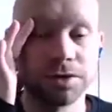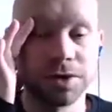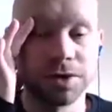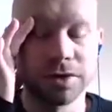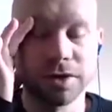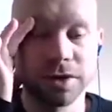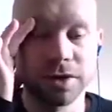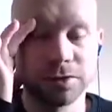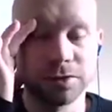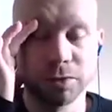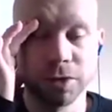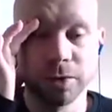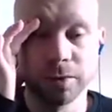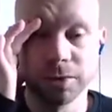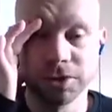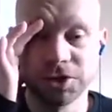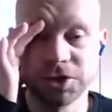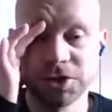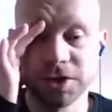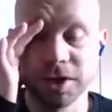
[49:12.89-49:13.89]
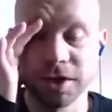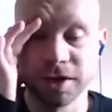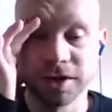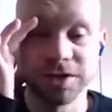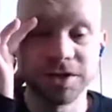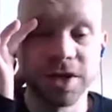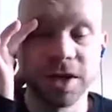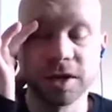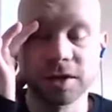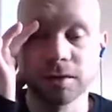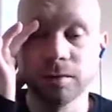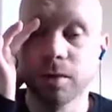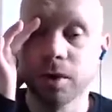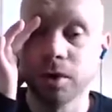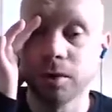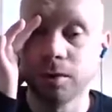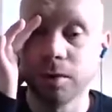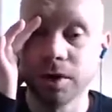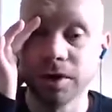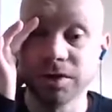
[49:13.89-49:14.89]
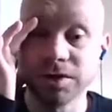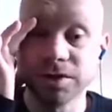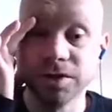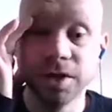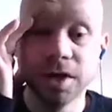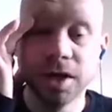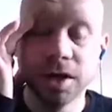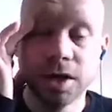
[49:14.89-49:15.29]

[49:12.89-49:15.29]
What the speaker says: I think it's pretty much stayed exactly where it was,